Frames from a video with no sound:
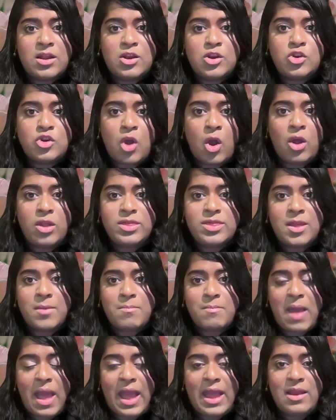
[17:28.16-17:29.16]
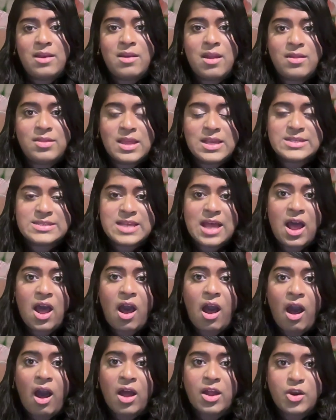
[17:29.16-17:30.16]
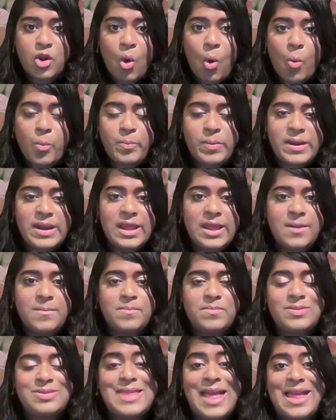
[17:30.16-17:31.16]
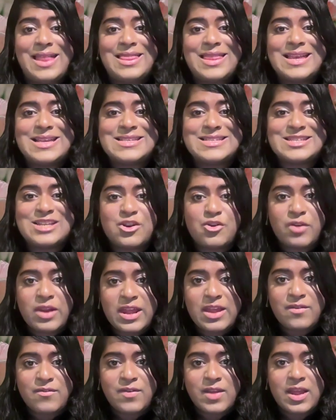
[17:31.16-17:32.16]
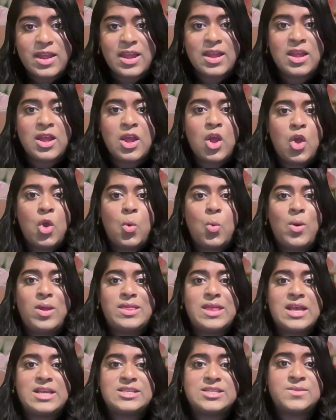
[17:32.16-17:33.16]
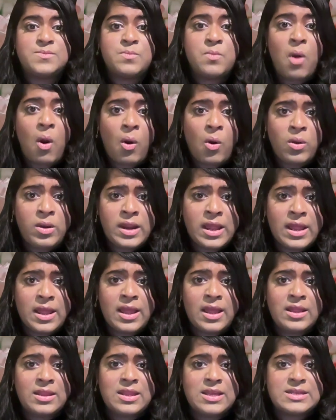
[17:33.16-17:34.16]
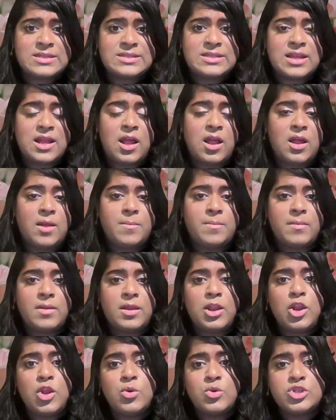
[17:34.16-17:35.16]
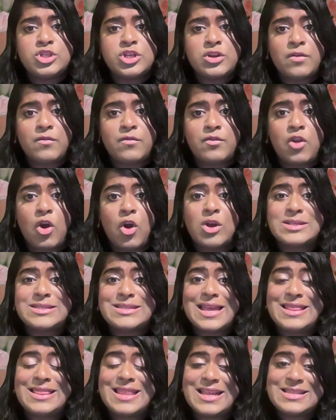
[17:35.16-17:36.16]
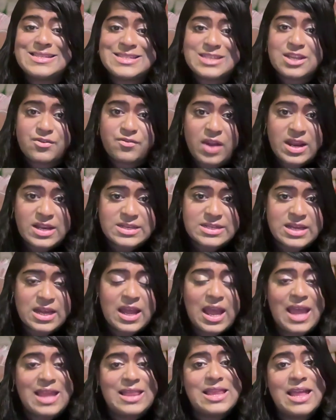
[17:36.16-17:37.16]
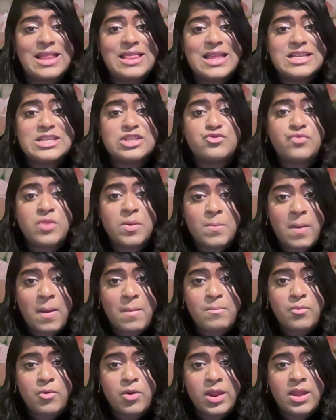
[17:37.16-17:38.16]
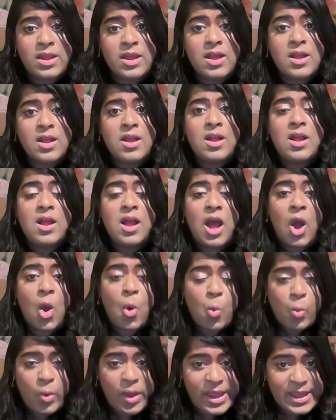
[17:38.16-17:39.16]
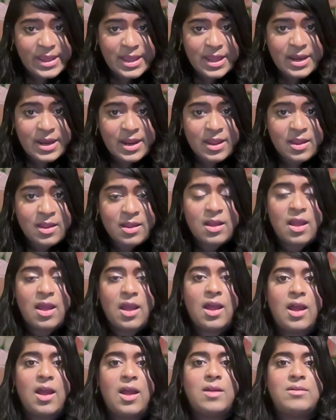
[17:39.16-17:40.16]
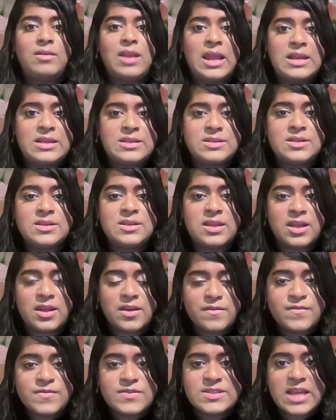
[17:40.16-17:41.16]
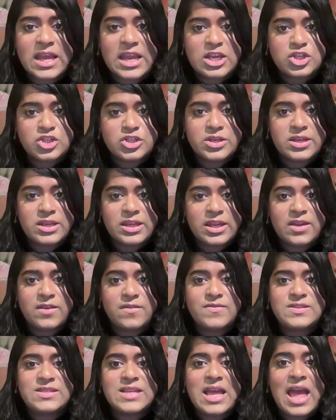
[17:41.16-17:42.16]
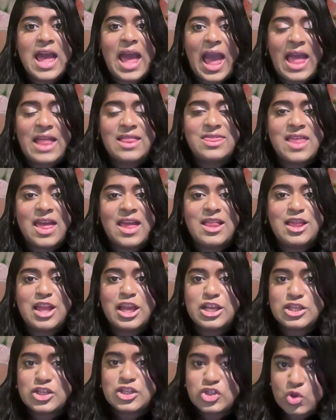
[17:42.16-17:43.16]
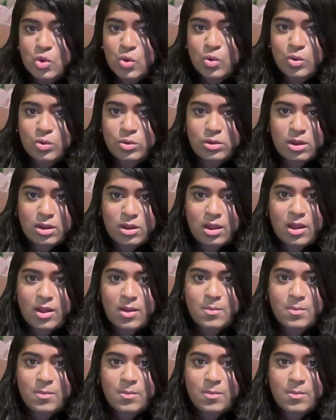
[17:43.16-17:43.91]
not the man. There's a heart opening. Then there's grieving, where there's mourning, there's illusion of loss, and then surrender. And then there's remembering, awakening, latent gifts, ancient gifts, and then there's soul